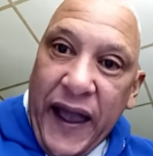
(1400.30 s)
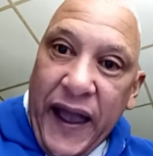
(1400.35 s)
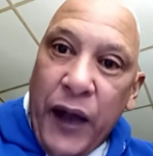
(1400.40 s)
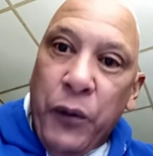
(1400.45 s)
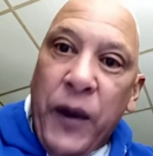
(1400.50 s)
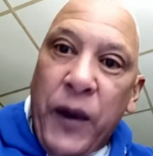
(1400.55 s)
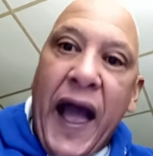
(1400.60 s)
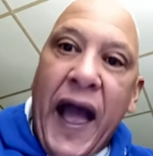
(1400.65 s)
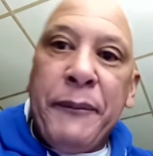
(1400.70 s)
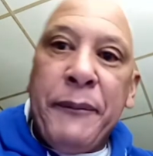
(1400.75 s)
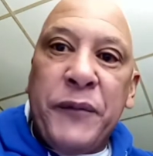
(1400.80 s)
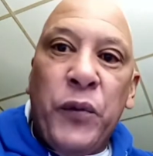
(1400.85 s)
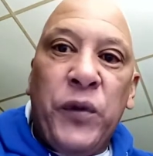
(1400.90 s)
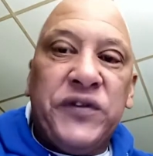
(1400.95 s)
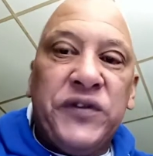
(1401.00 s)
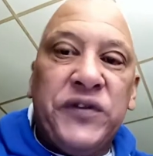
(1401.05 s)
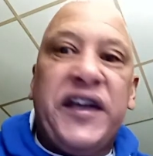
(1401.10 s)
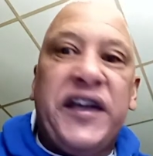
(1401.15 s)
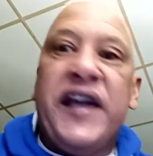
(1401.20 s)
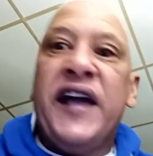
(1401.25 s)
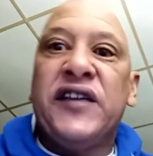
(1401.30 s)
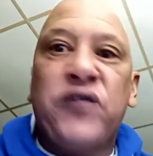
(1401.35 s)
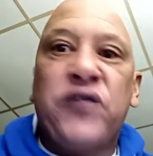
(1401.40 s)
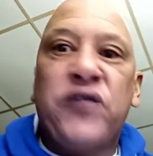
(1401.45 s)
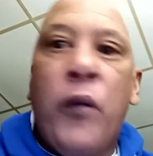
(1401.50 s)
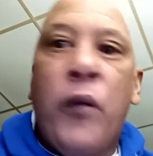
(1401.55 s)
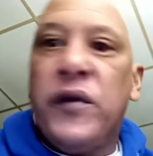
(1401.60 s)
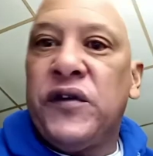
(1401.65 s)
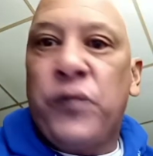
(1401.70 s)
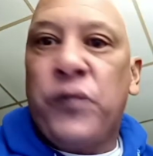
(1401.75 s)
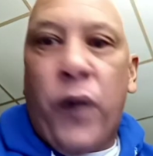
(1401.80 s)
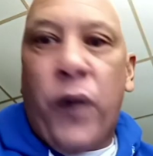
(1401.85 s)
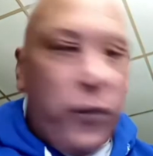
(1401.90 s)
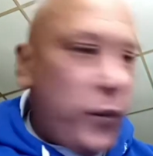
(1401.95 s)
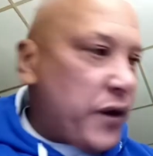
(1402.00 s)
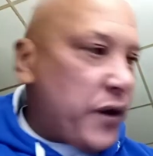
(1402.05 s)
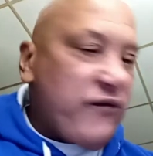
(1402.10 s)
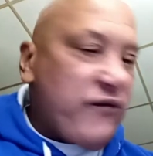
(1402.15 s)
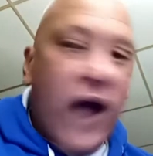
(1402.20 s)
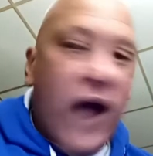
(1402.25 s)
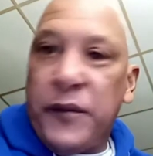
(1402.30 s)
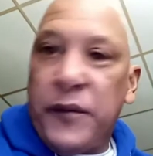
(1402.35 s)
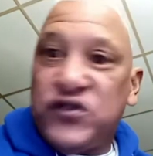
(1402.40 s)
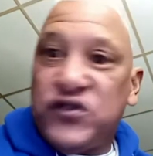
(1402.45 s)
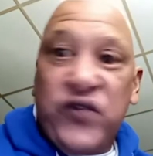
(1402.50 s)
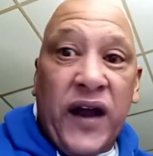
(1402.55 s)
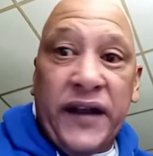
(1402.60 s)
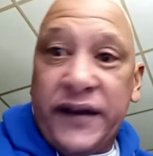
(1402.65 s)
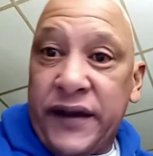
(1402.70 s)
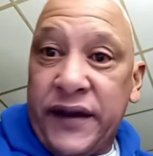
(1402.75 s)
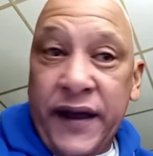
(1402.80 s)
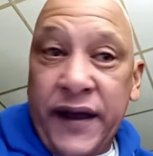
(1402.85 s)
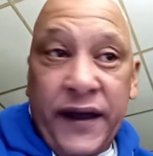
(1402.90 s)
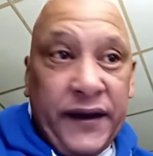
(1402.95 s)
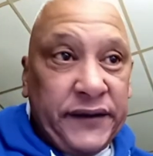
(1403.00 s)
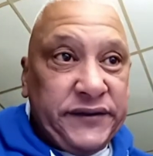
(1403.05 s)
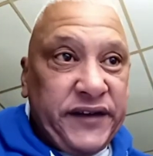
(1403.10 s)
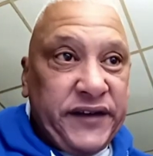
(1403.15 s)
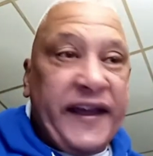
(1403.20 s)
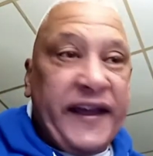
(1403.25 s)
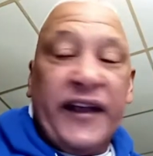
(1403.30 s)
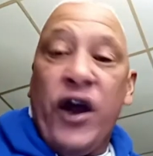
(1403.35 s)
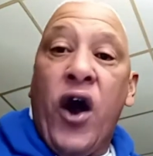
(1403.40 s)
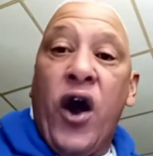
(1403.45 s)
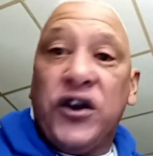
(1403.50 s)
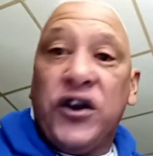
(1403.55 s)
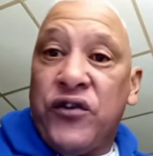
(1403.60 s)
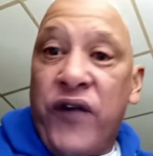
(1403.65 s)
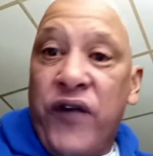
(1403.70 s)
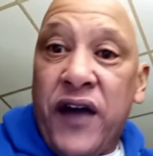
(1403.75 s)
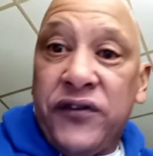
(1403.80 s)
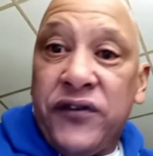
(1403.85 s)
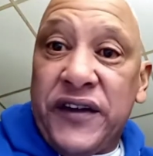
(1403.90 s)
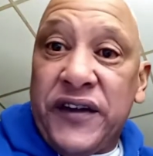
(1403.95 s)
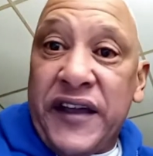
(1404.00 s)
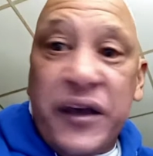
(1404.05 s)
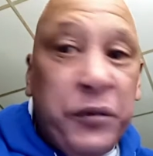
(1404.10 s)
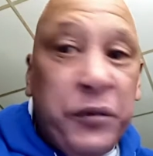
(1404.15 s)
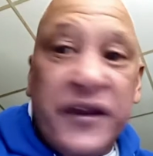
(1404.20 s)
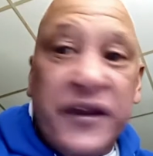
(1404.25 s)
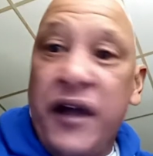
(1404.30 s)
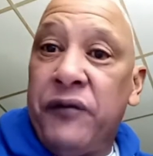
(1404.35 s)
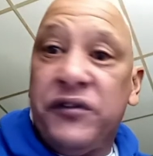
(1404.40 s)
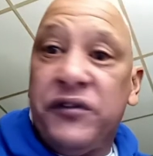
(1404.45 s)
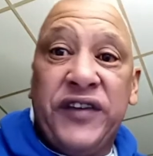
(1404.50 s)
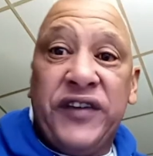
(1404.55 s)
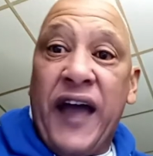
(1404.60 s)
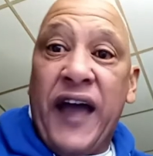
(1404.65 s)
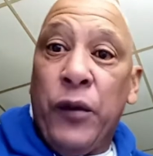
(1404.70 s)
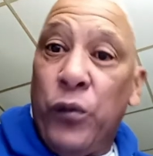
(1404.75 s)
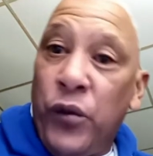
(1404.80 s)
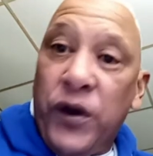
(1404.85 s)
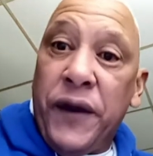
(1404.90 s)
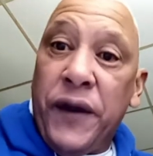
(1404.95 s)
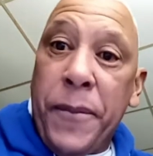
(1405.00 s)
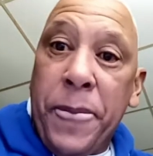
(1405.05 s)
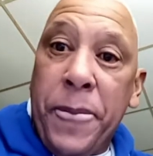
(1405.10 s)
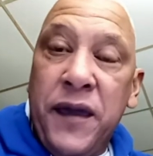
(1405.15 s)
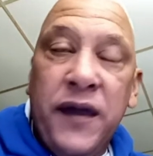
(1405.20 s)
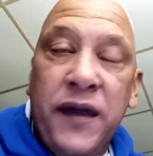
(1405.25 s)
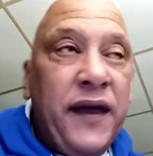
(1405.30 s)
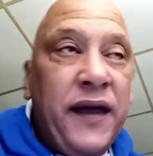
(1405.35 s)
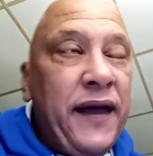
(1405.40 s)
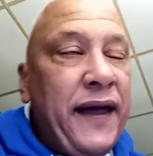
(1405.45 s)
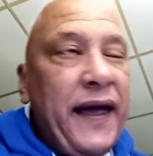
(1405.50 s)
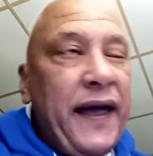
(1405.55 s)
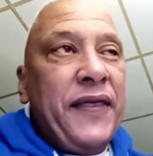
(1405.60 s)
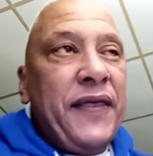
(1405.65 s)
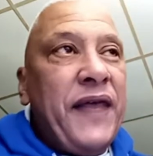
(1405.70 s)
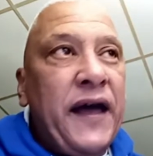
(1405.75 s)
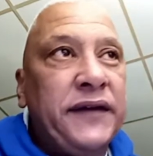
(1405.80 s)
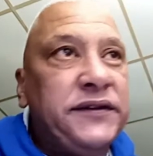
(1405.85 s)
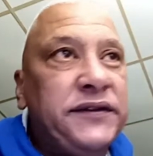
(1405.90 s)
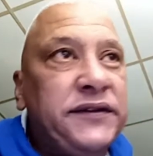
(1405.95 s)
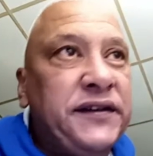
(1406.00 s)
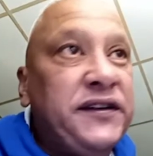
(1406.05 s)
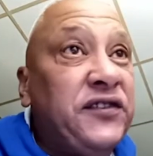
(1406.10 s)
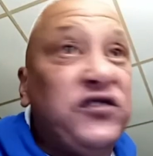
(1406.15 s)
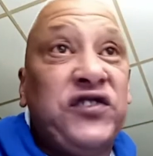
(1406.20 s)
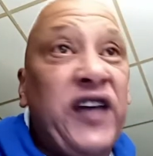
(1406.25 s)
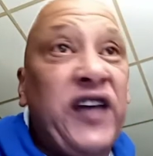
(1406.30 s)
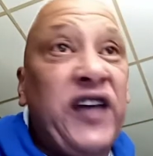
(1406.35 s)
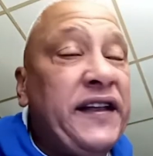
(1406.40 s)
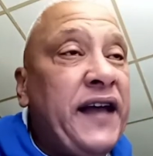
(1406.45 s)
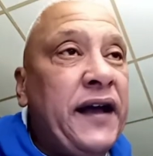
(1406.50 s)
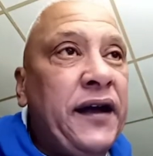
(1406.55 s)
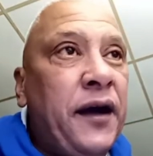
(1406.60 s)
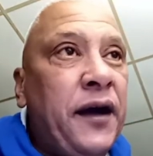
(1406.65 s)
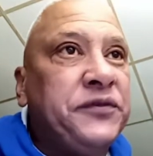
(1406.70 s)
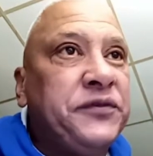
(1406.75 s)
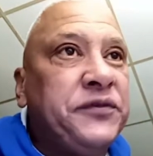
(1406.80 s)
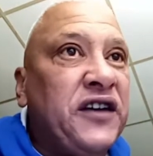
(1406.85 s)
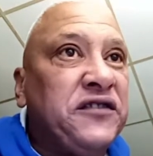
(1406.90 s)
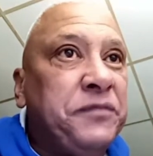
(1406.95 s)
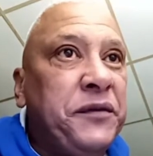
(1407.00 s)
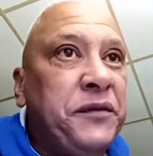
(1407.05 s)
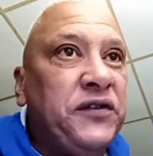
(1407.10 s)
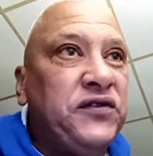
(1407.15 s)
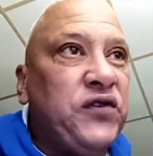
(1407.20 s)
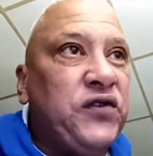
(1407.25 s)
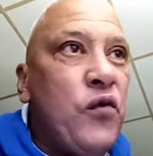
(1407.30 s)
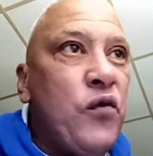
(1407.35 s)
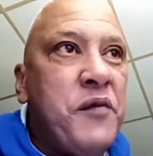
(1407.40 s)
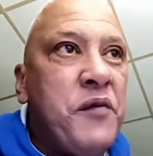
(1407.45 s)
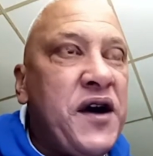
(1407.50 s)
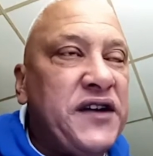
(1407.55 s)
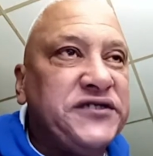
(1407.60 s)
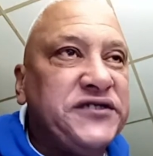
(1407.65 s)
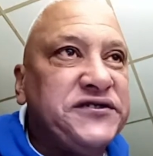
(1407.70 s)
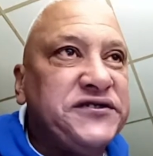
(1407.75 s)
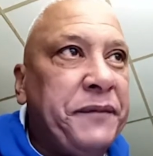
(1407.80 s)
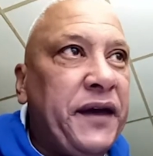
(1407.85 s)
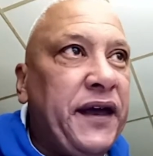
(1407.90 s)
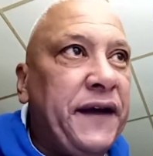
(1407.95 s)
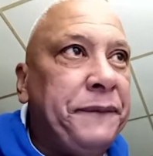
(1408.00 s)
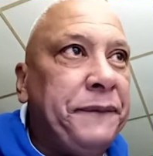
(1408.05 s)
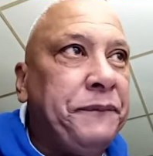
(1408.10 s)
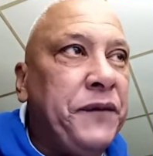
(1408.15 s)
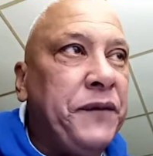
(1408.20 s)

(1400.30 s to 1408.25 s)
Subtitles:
And what happened was the kids always went around to try to get autographs, and he would never sign one. And that, to this day, that upsets me so much, man.